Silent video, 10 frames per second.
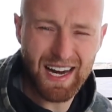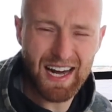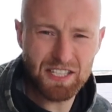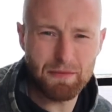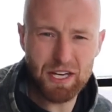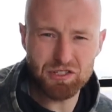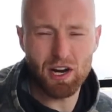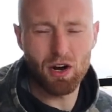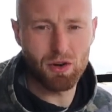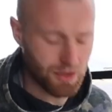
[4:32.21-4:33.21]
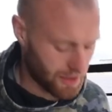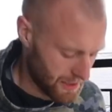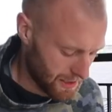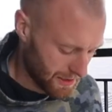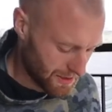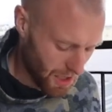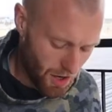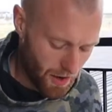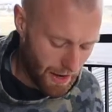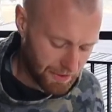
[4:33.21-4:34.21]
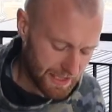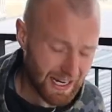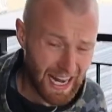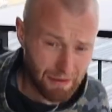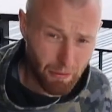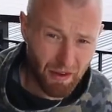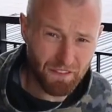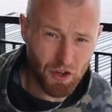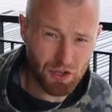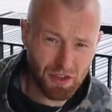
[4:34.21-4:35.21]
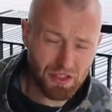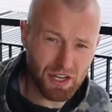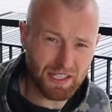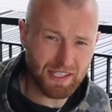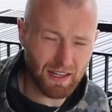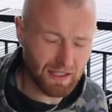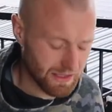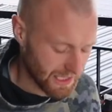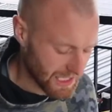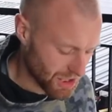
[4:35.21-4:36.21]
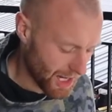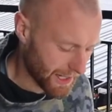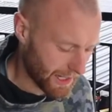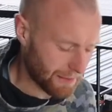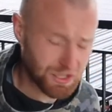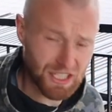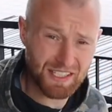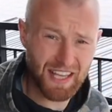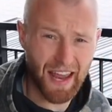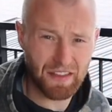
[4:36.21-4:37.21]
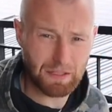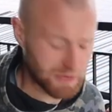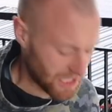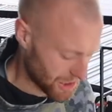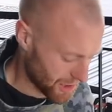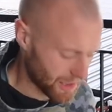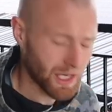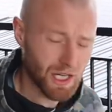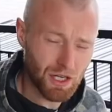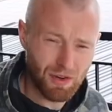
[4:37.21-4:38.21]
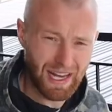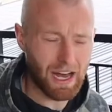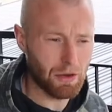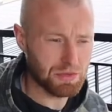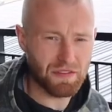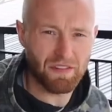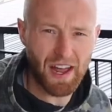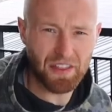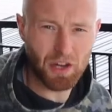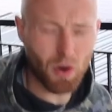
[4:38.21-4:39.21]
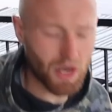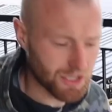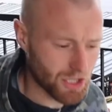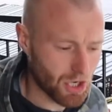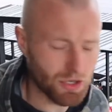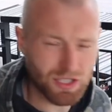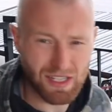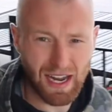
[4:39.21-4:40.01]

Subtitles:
an isometric hold. So I'm gonna time on my phone 30 seconds each leg. I'm just gonna stay in this position. Really helps to fire the quads, glutes, and